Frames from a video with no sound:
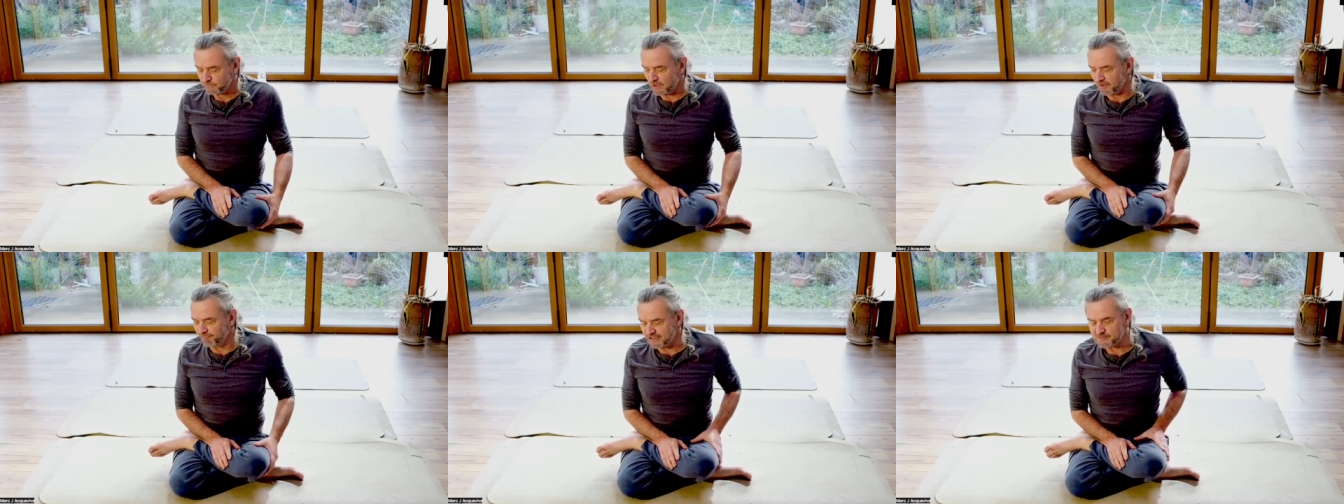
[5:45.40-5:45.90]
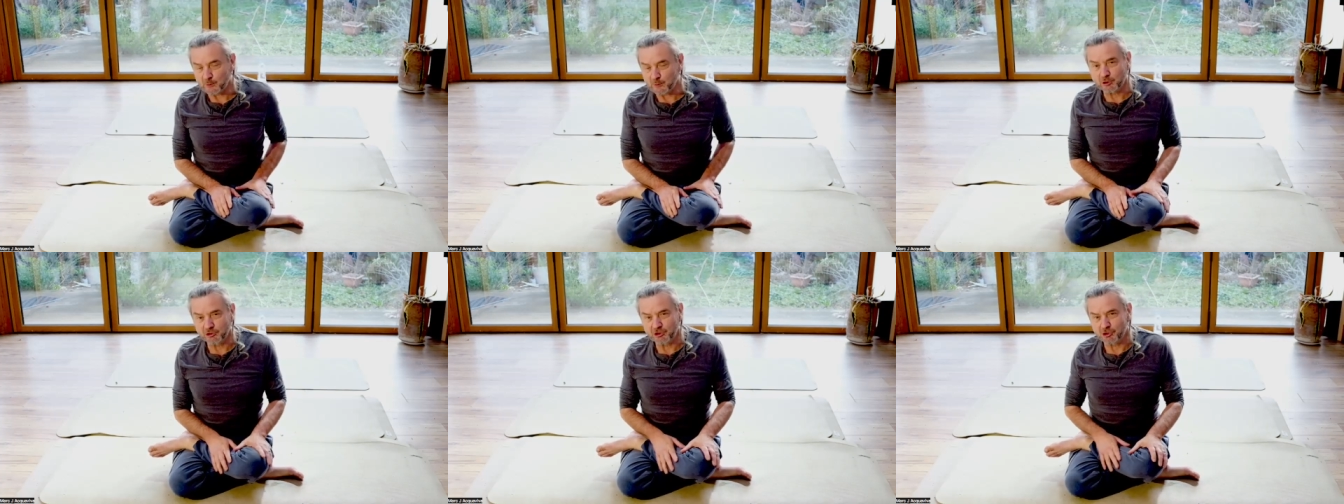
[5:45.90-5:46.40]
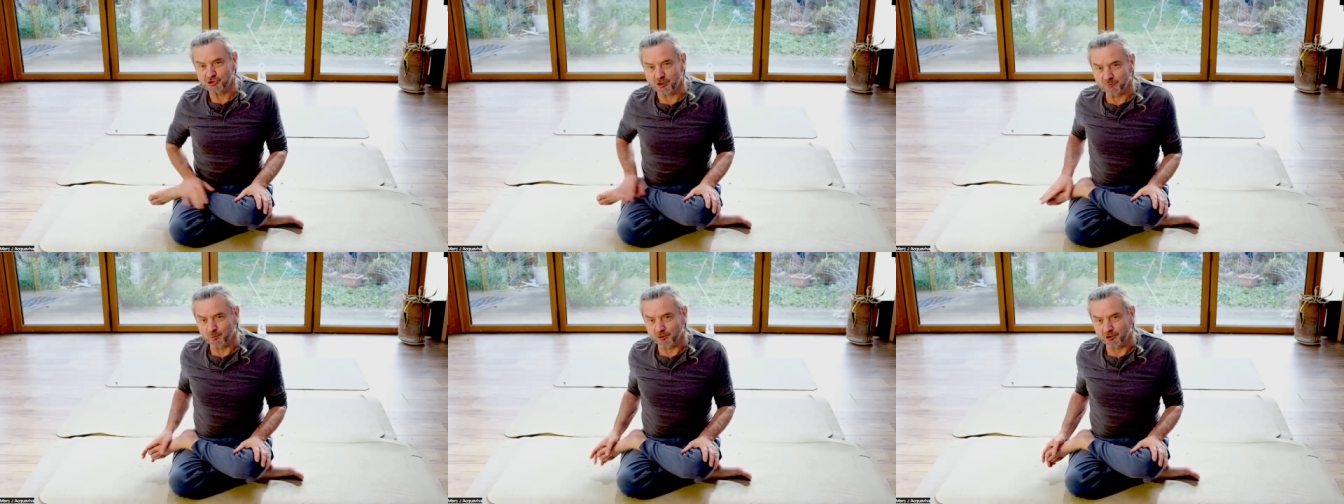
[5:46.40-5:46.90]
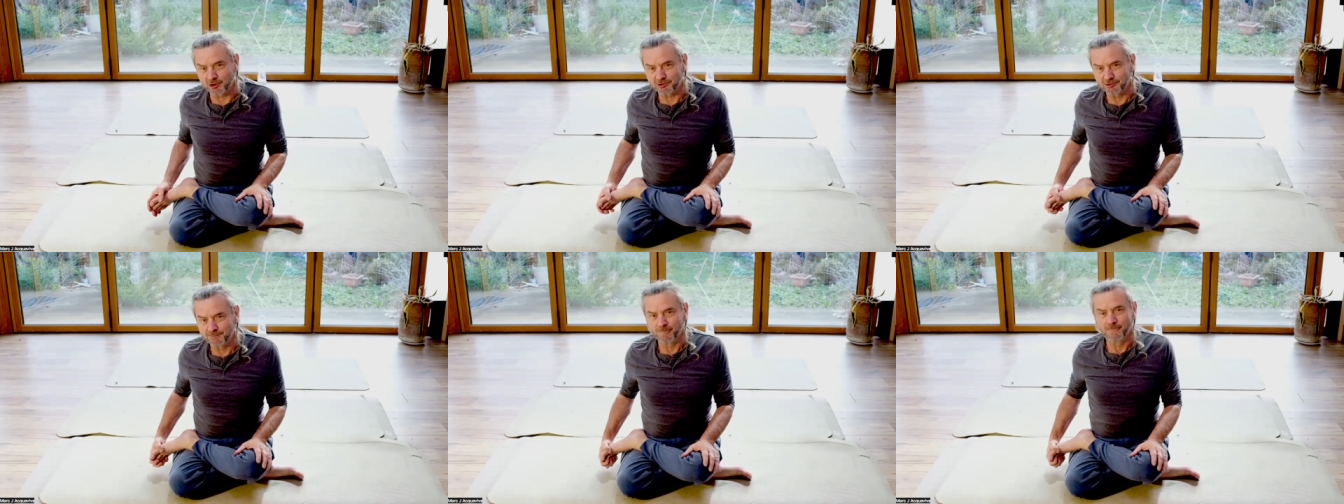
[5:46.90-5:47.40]
Facebook and YouTube and whatnot.
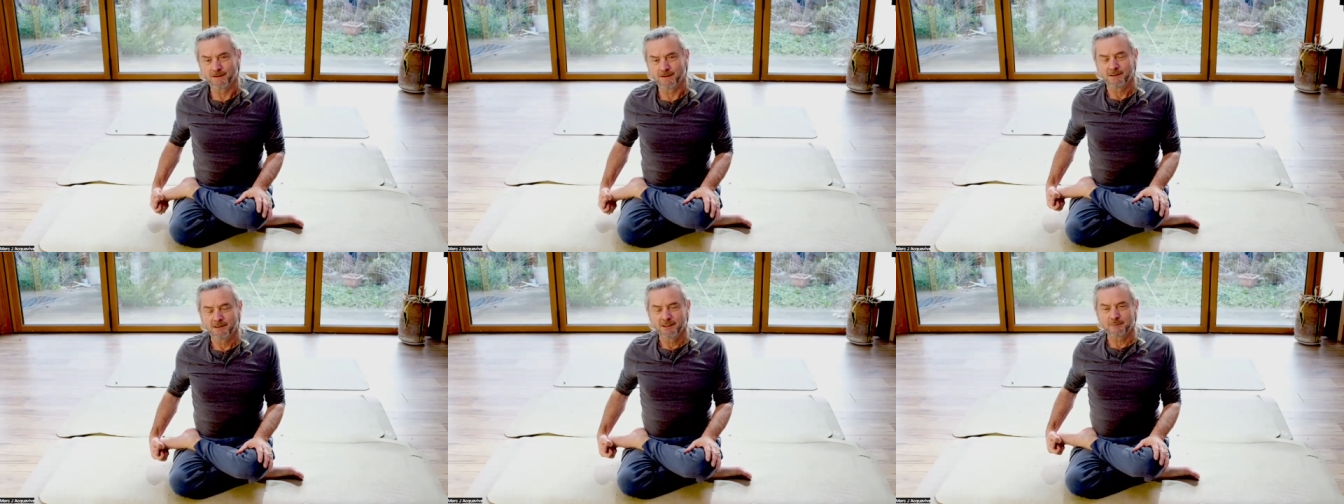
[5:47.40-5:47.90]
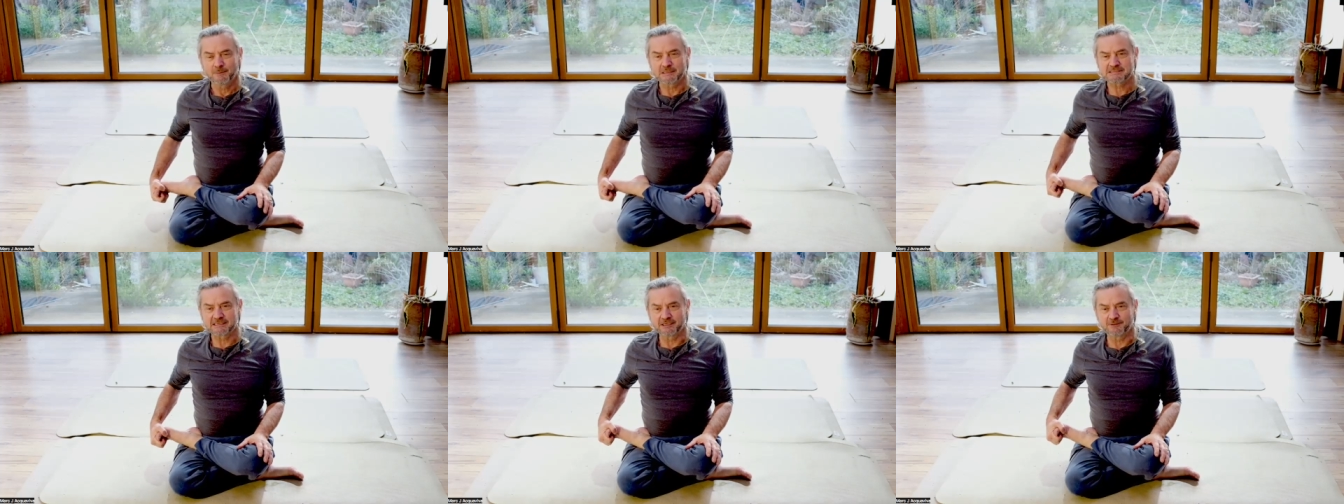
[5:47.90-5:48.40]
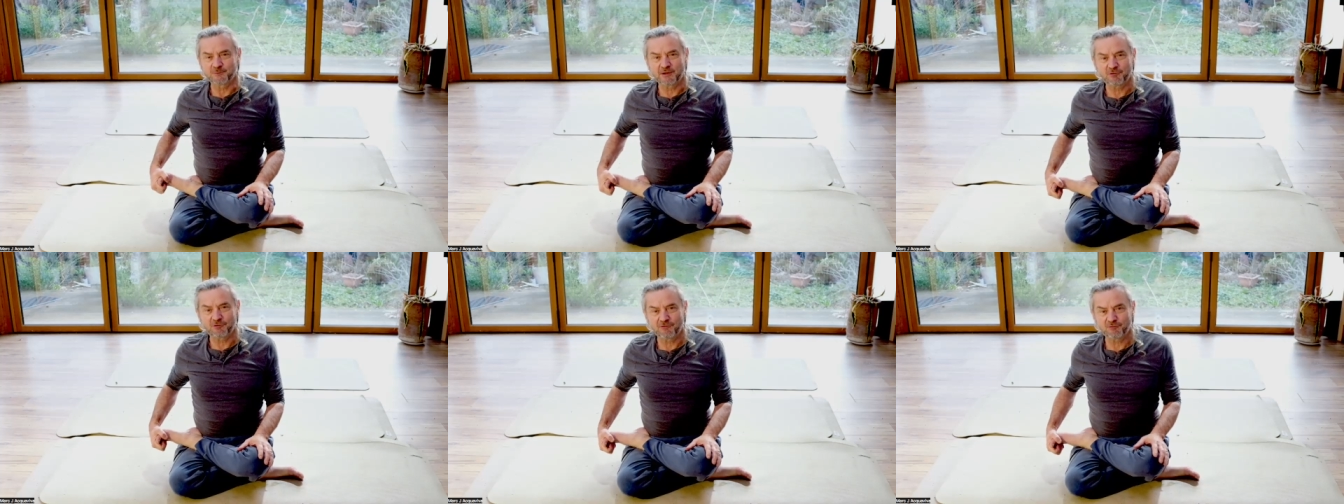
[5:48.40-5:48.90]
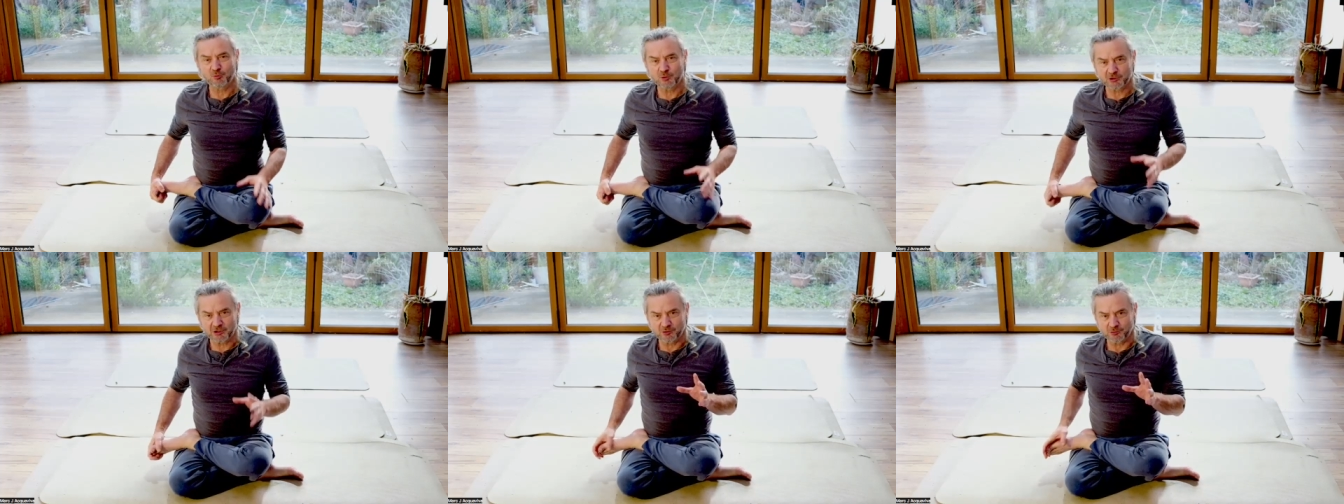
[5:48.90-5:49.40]
But um, if, if you want
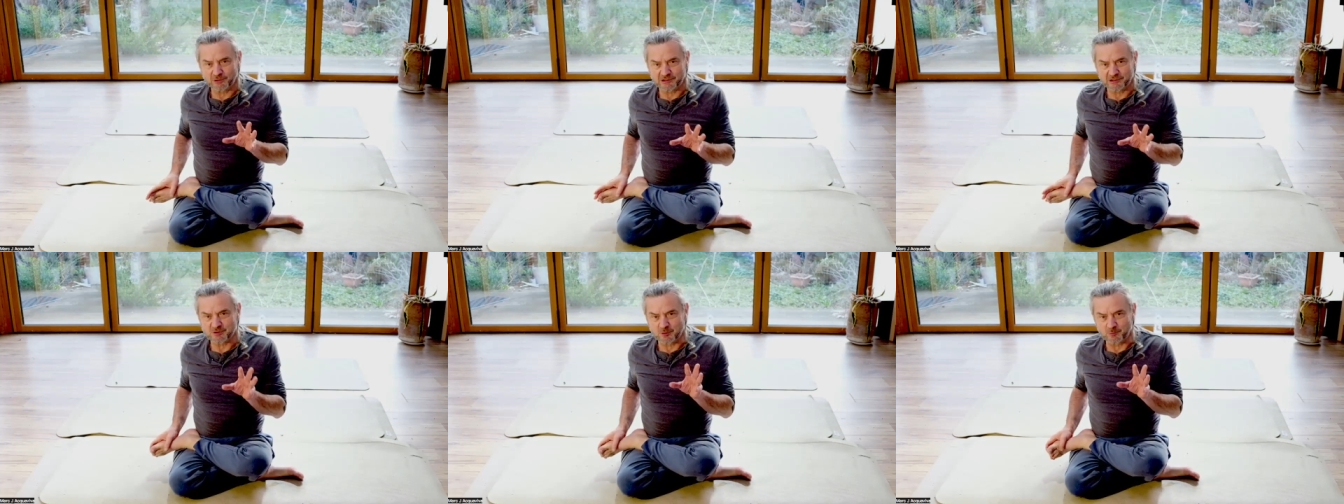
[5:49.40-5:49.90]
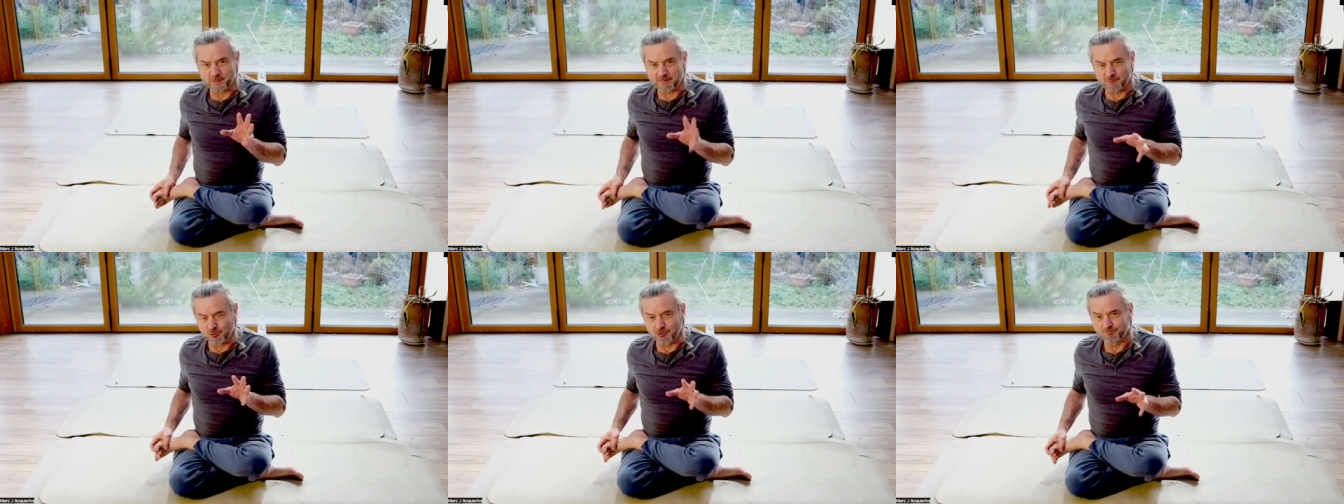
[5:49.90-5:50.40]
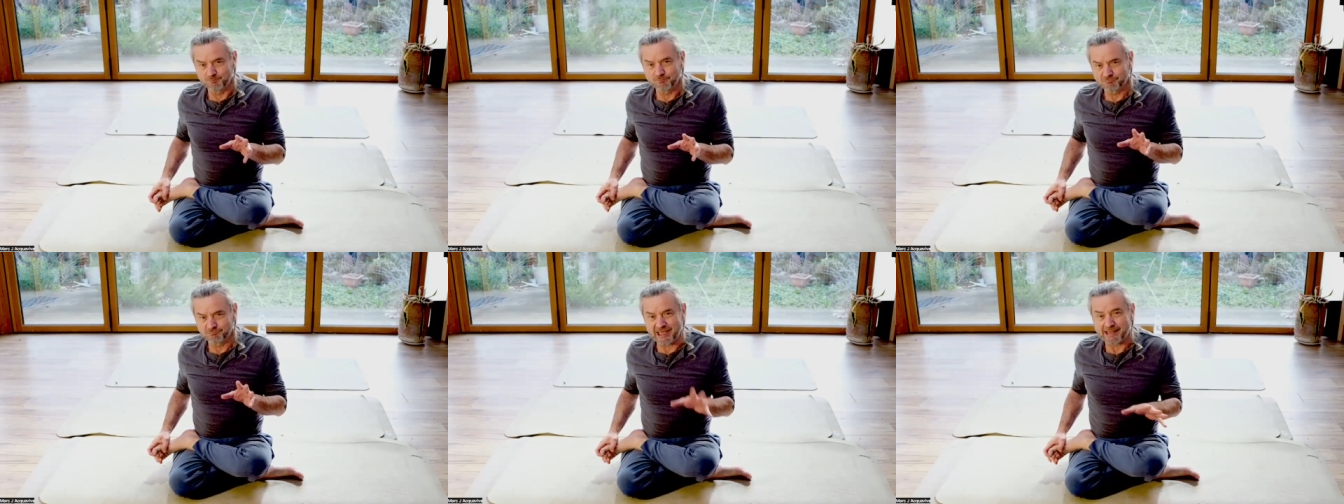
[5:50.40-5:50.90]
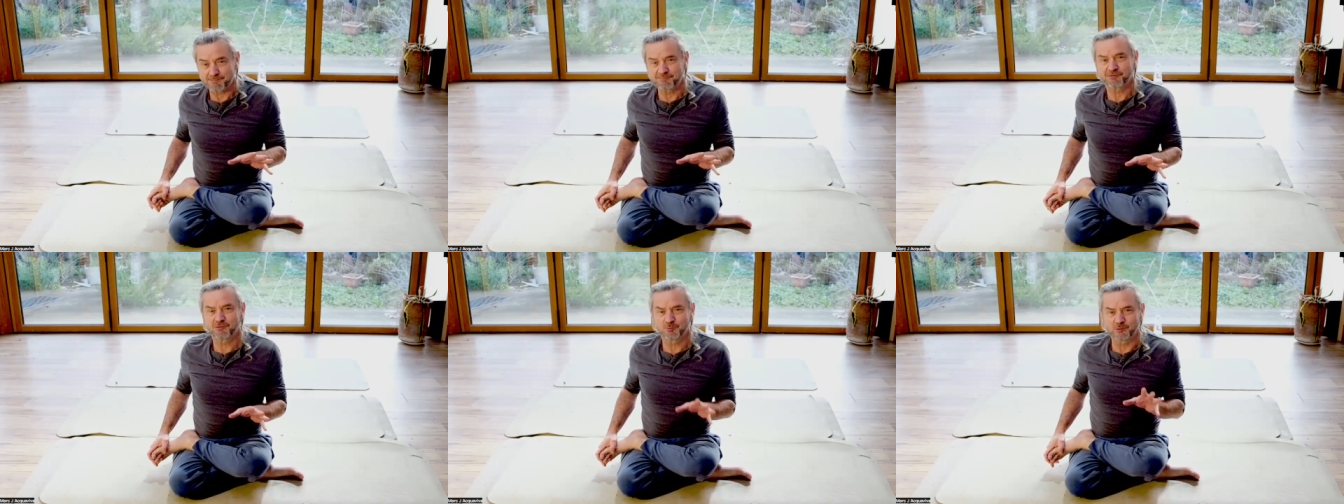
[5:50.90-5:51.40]
to go into a bit more
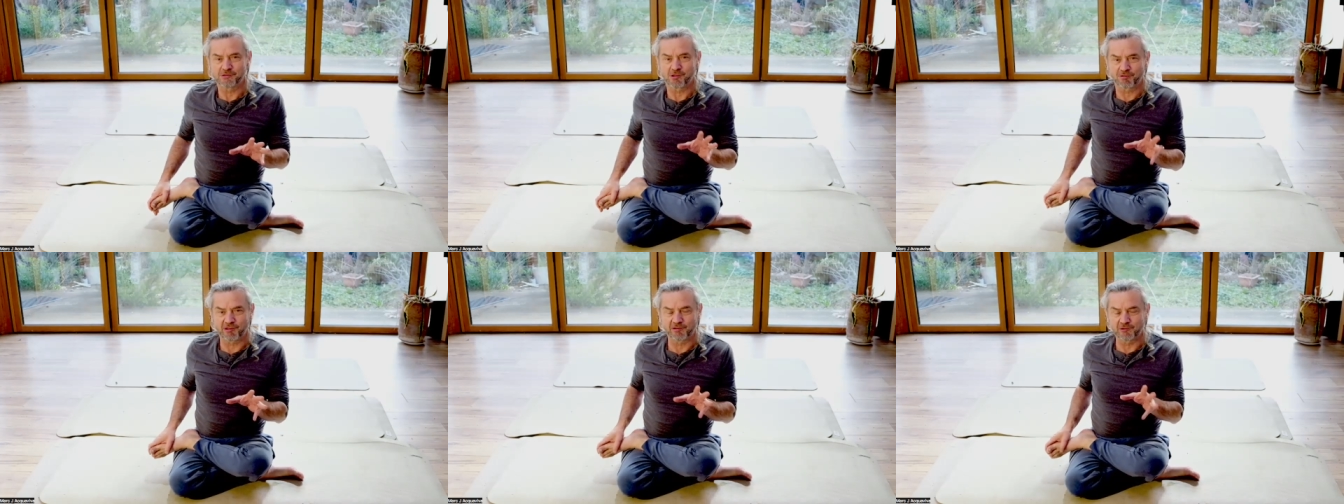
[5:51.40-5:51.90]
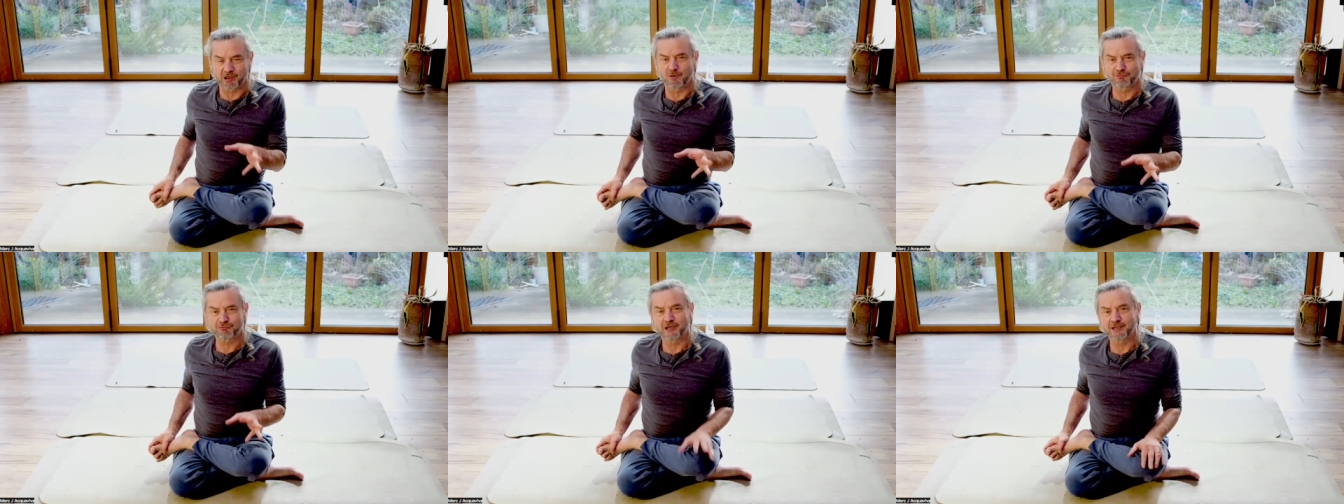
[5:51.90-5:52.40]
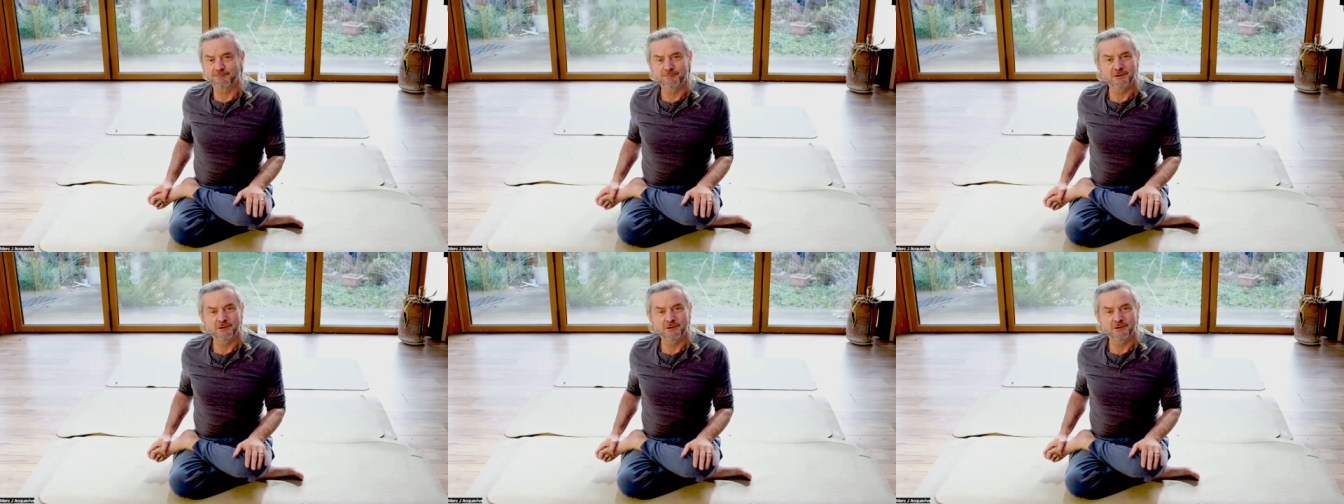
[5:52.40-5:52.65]
depth with the thing that I'm offering,